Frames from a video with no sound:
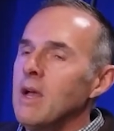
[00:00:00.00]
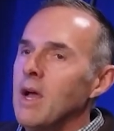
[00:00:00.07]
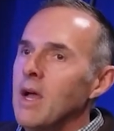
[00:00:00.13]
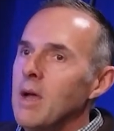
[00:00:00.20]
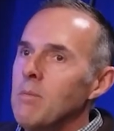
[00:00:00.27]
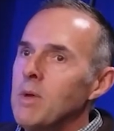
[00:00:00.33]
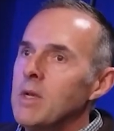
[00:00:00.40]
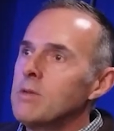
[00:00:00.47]

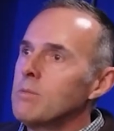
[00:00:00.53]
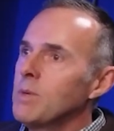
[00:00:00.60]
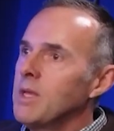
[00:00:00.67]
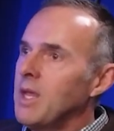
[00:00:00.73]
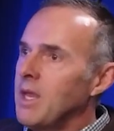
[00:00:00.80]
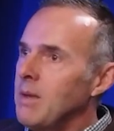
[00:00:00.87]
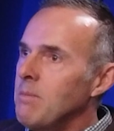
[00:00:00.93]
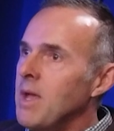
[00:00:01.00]
But as we
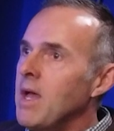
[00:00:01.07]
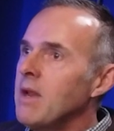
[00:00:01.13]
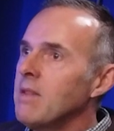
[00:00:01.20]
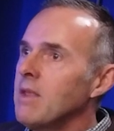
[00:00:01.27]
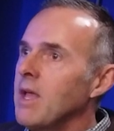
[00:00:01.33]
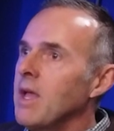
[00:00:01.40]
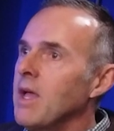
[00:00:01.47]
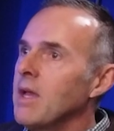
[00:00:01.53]
came out of
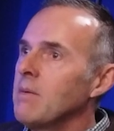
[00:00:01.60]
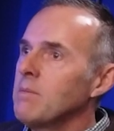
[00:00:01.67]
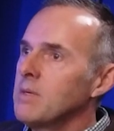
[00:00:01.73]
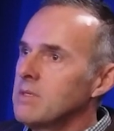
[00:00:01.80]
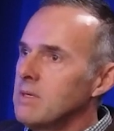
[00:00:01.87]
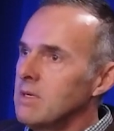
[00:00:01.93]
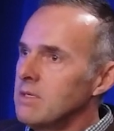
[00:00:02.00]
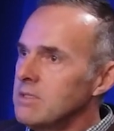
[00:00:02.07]
that and we
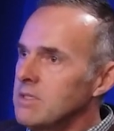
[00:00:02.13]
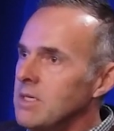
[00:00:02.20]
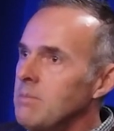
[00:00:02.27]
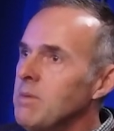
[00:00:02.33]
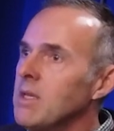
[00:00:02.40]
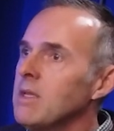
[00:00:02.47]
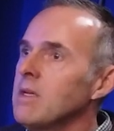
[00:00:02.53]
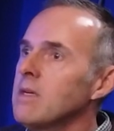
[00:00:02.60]
saw
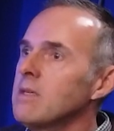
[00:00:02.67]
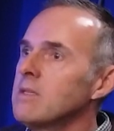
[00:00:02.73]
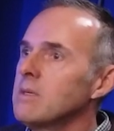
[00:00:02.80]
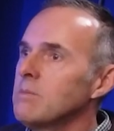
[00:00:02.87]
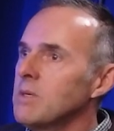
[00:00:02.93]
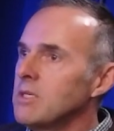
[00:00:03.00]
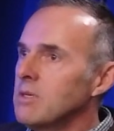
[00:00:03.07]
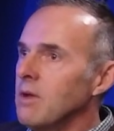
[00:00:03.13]
stimulus
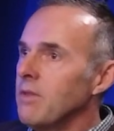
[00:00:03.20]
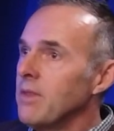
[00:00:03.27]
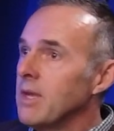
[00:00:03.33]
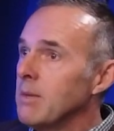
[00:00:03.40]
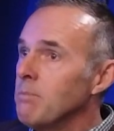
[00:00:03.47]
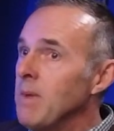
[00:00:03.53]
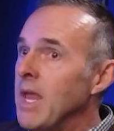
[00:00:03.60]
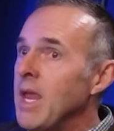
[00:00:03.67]
and we saw the
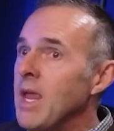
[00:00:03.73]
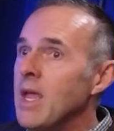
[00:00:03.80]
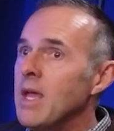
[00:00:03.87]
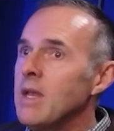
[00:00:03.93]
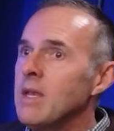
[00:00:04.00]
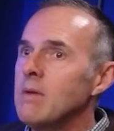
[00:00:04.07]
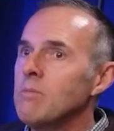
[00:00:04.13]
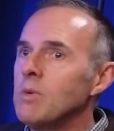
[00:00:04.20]

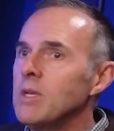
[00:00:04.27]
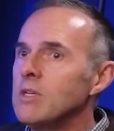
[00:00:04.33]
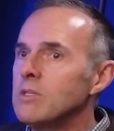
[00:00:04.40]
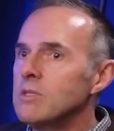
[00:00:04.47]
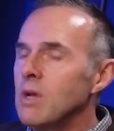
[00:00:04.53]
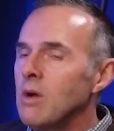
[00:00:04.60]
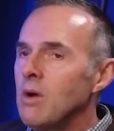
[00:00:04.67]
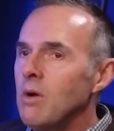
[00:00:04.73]
demand and we
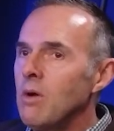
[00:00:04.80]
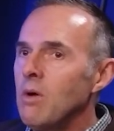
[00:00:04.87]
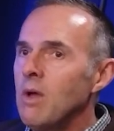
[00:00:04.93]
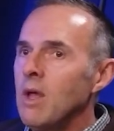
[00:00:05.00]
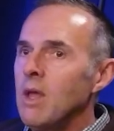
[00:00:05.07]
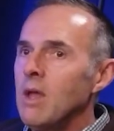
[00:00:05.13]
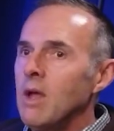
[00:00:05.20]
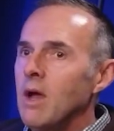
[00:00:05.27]
saw
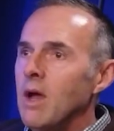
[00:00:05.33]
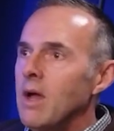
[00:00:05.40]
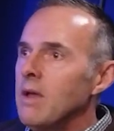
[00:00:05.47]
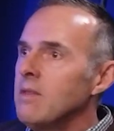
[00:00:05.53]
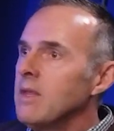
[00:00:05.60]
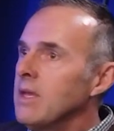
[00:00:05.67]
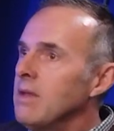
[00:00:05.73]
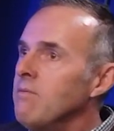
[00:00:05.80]

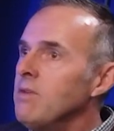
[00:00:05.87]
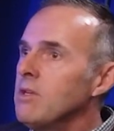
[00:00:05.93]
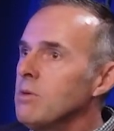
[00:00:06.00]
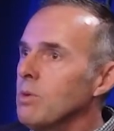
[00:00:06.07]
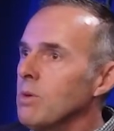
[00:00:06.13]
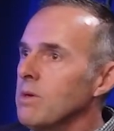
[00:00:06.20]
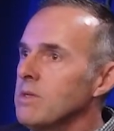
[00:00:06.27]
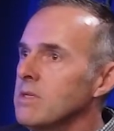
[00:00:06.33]
the
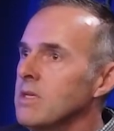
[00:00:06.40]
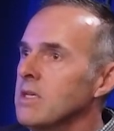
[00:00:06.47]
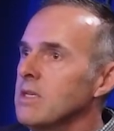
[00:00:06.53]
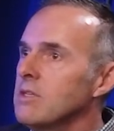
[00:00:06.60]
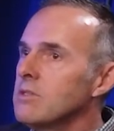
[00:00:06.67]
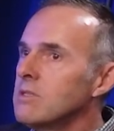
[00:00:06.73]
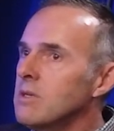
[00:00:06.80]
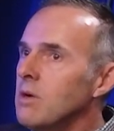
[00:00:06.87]
inventories
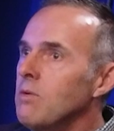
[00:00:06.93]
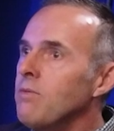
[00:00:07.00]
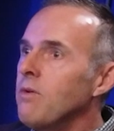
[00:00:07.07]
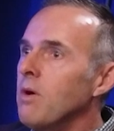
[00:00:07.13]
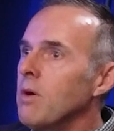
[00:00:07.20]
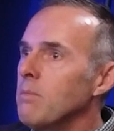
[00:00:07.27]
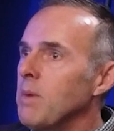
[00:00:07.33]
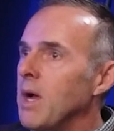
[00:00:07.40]
get so
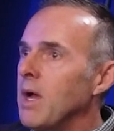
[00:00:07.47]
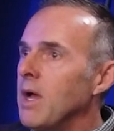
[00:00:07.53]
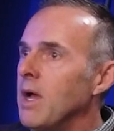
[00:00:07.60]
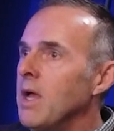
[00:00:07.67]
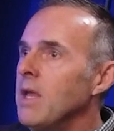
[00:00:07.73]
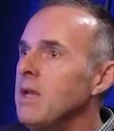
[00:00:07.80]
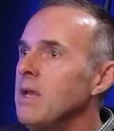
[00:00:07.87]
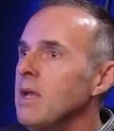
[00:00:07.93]
far
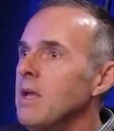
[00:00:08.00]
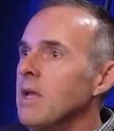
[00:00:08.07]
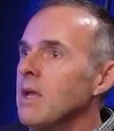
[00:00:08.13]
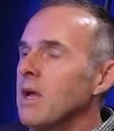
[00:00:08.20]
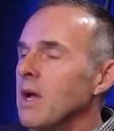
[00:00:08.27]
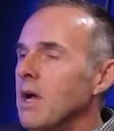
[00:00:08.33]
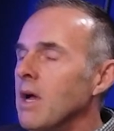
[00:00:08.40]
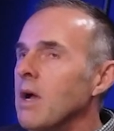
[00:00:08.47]
behind,
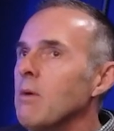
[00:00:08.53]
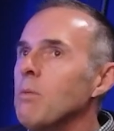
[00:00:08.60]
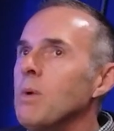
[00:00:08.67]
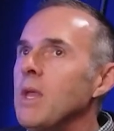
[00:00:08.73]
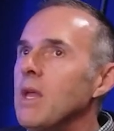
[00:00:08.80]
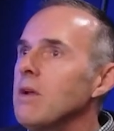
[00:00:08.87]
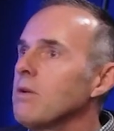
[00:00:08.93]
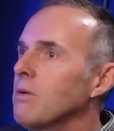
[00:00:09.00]

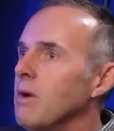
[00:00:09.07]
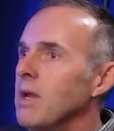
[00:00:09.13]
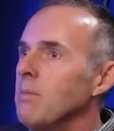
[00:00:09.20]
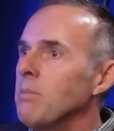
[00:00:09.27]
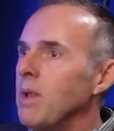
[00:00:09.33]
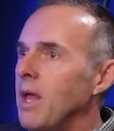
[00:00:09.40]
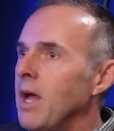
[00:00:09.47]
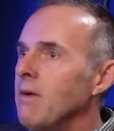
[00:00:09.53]
we had a
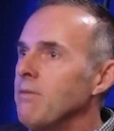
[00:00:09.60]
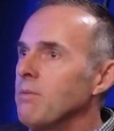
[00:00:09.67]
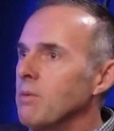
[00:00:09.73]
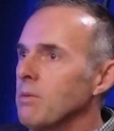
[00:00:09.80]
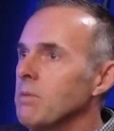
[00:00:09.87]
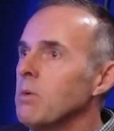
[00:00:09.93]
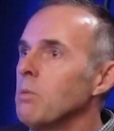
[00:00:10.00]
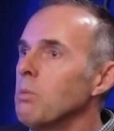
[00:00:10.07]
great
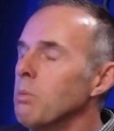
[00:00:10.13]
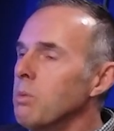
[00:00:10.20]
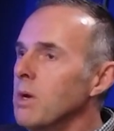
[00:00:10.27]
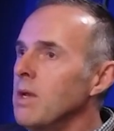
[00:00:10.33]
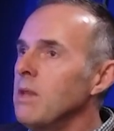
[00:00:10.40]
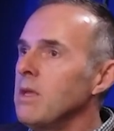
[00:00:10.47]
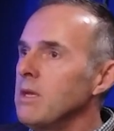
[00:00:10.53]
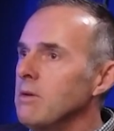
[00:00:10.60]
platform to
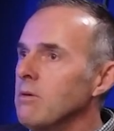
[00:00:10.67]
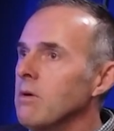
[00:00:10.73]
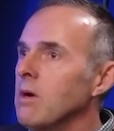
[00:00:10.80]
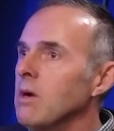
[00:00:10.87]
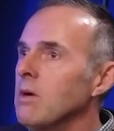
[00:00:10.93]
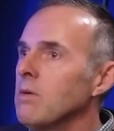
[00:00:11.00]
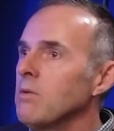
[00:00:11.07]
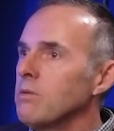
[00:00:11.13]
really
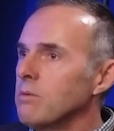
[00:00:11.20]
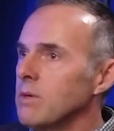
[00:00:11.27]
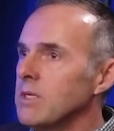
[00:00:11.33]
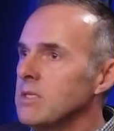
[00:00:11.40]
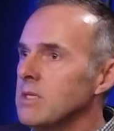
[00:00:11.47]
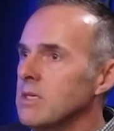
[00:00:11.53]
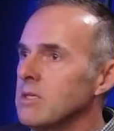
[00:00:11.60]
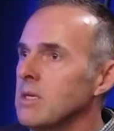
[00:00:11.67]
grow
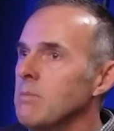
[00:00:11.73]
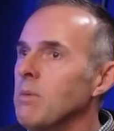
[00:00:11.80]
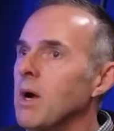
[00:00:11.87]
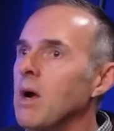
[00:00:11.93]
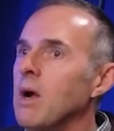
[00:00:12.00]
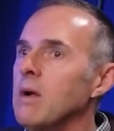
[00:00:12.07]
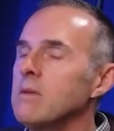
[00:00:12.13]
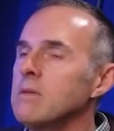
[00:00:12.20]
360
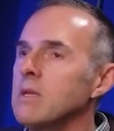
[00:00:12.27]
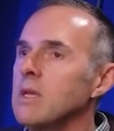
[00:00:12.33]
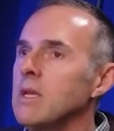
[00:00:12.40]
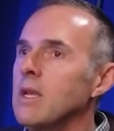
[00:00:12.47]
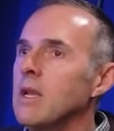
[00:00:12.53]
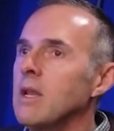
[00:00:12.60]
Box. And it